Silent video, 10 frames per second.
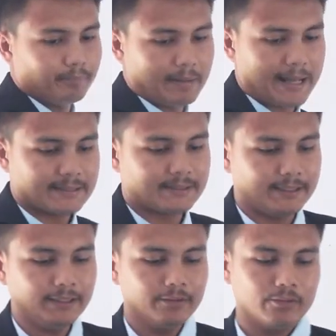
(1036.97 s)
Match
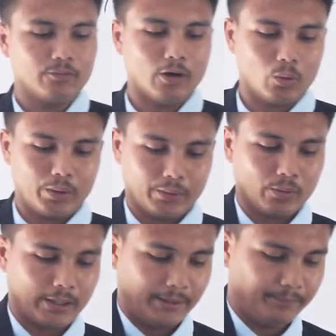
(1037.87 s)
the following,
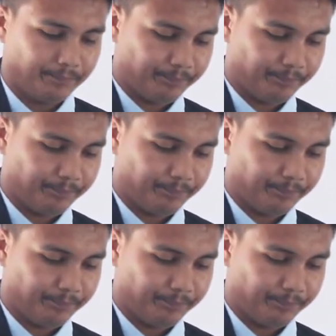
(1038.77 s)
okay?